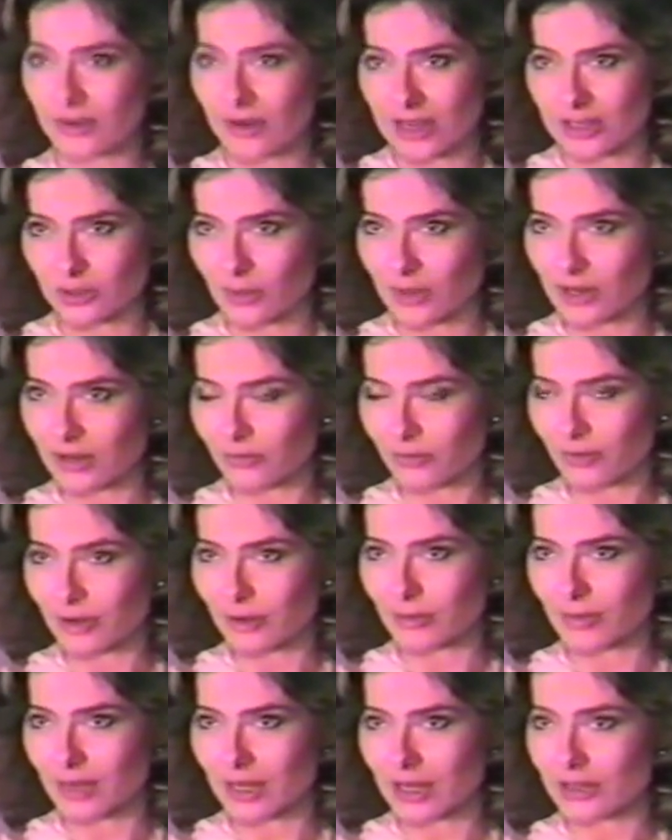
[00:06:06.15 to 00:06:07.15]
I graduated
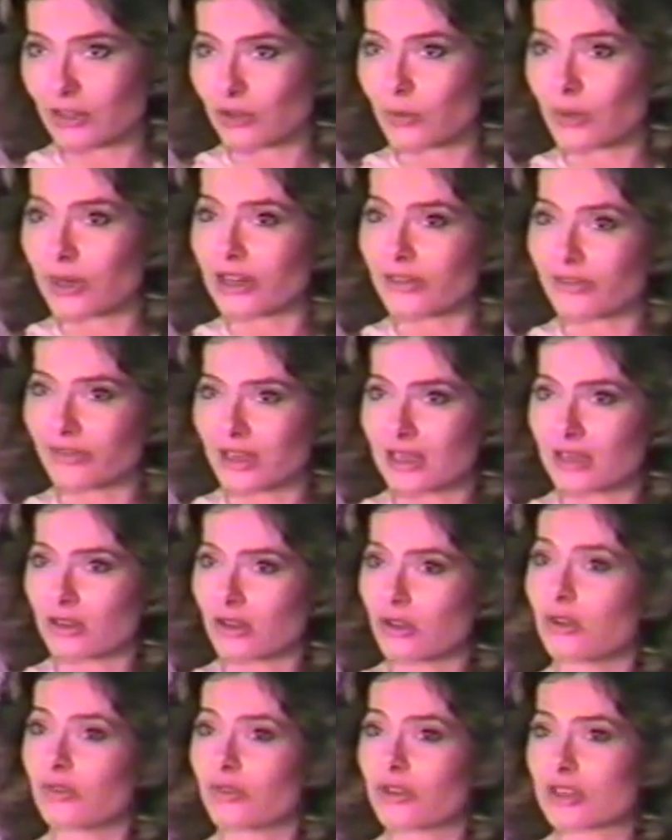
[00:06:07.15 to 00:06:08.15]
from uh, U N L V,
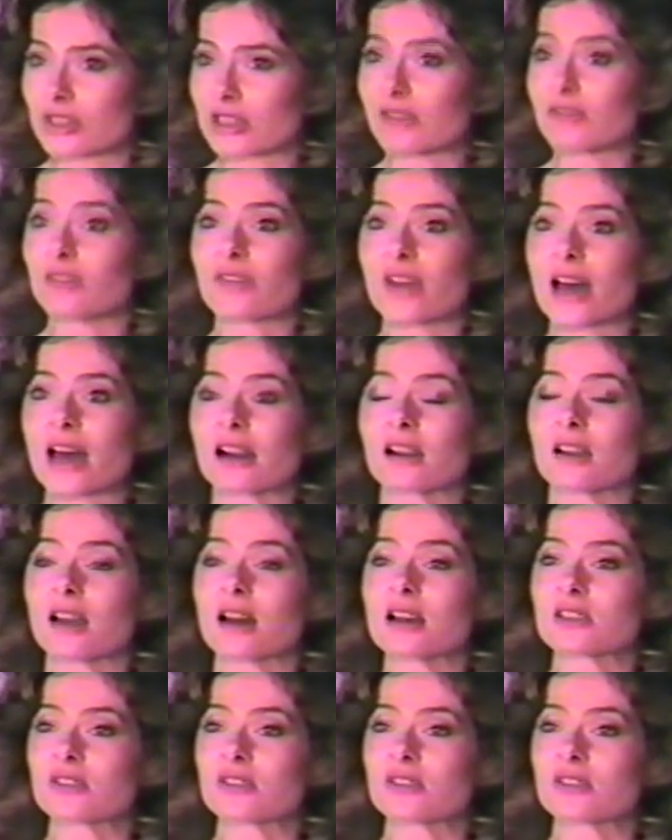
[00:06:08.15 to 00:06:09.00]
University of Nevada,